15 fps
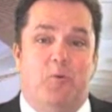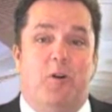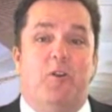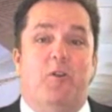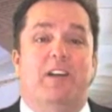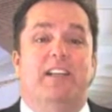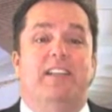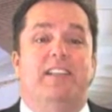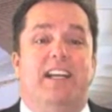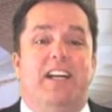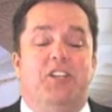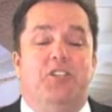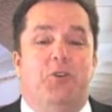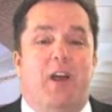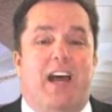We're going to
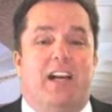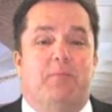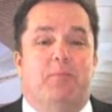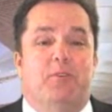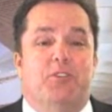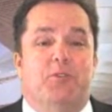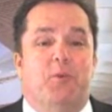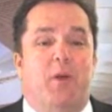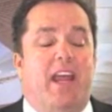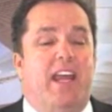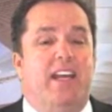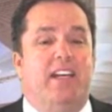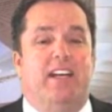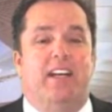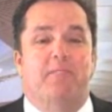teach you how to
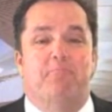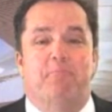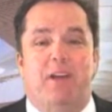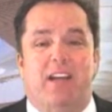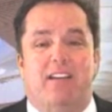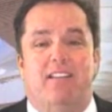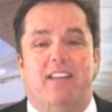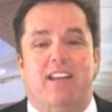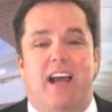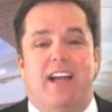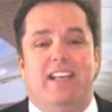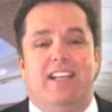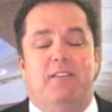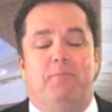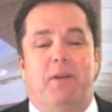persuade and compel the
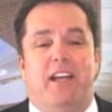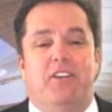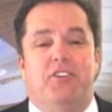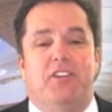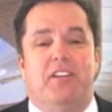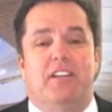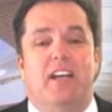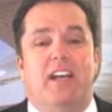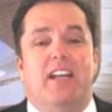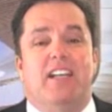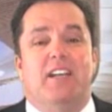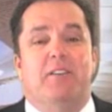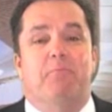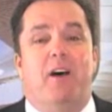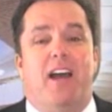ideal patient
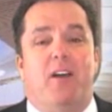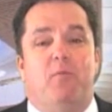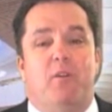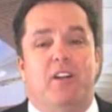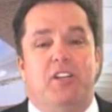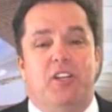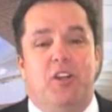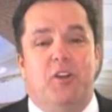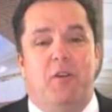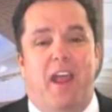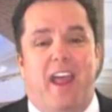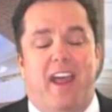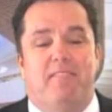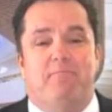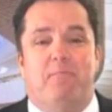to buy what you
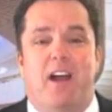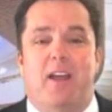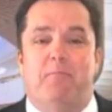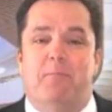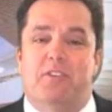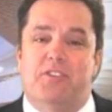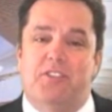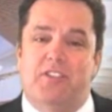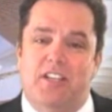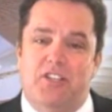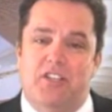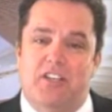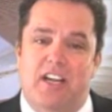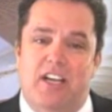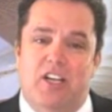have by
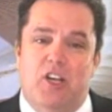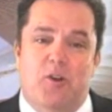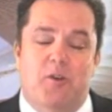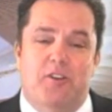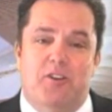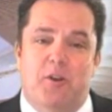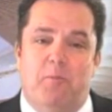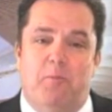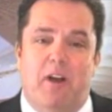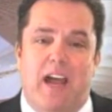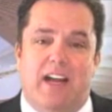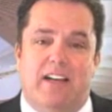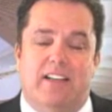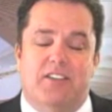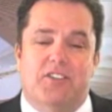positioning you and your
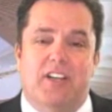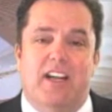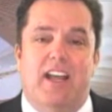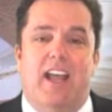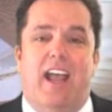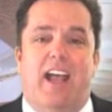practice